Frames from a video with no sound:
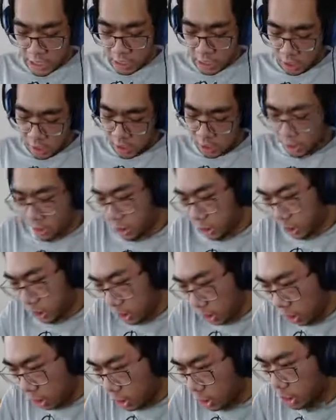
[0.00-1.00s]
This
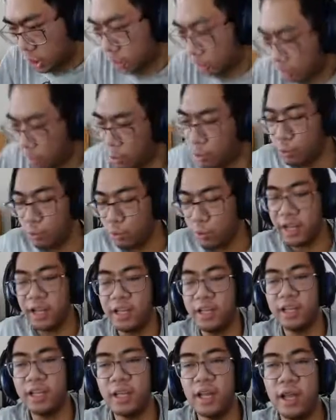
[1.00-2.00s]
is the way.